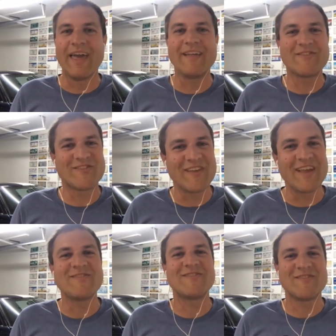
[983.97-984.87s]
it's
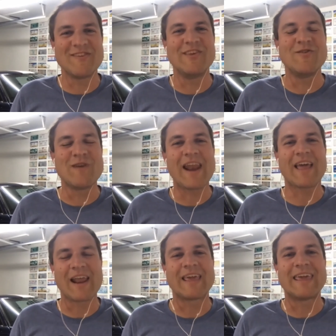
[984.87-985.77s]
it's you got to
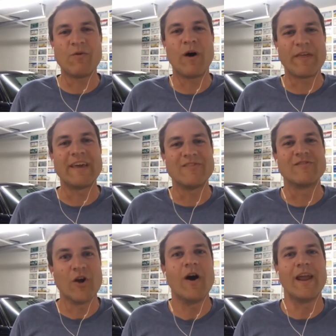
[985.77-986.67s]
kind of get while the
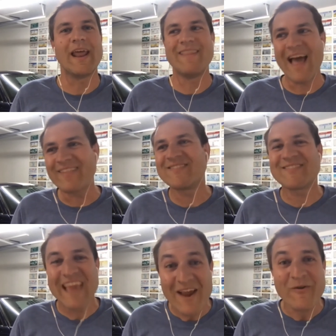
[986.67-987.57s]
getting's good and yeah. that's
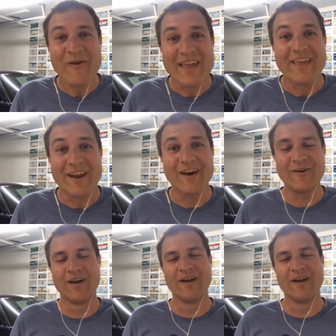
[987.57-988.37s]
scary you know